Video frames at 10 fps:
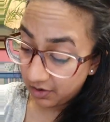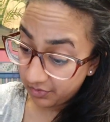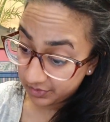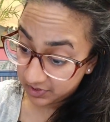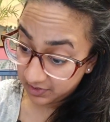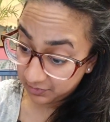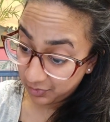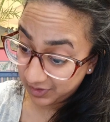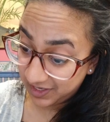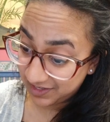although it's a
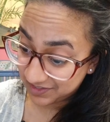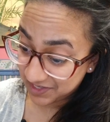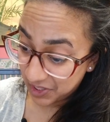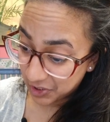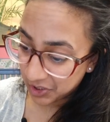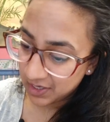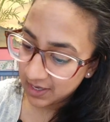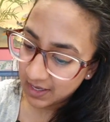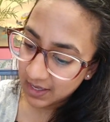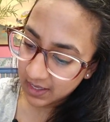really nice color.
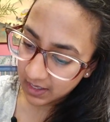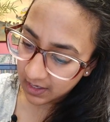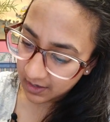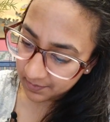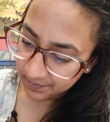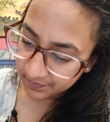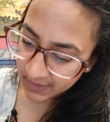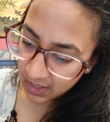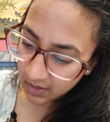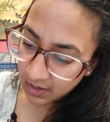Um,
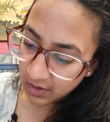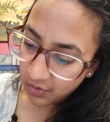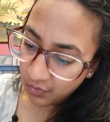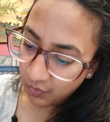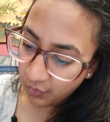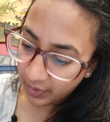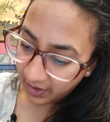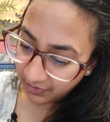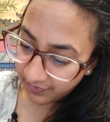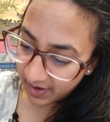what
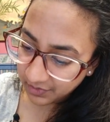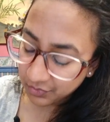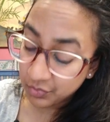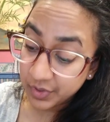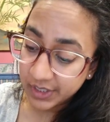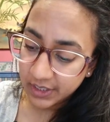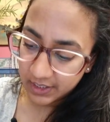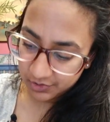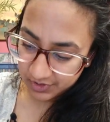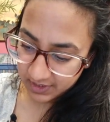I find really
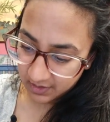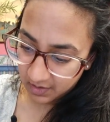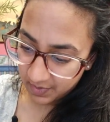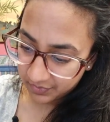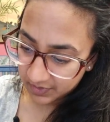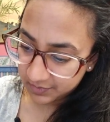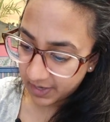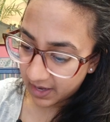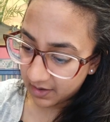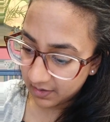interesting about this
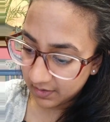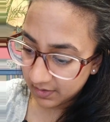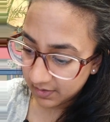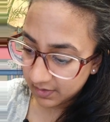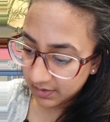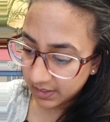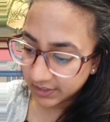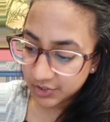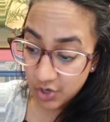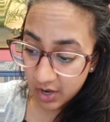pen,
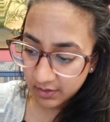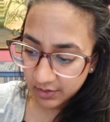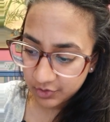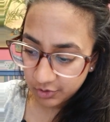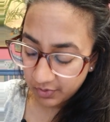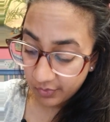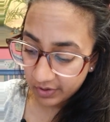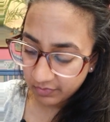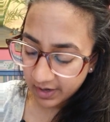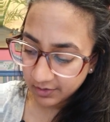it's not a super
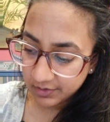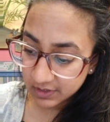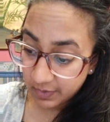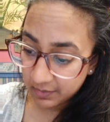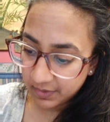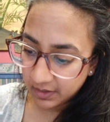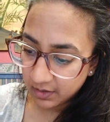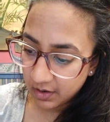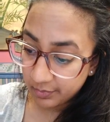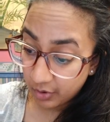wet writer despite
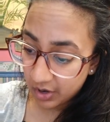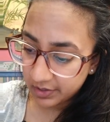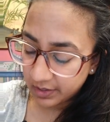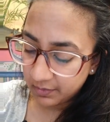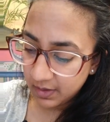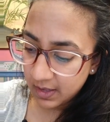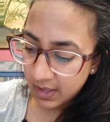being a broad nib.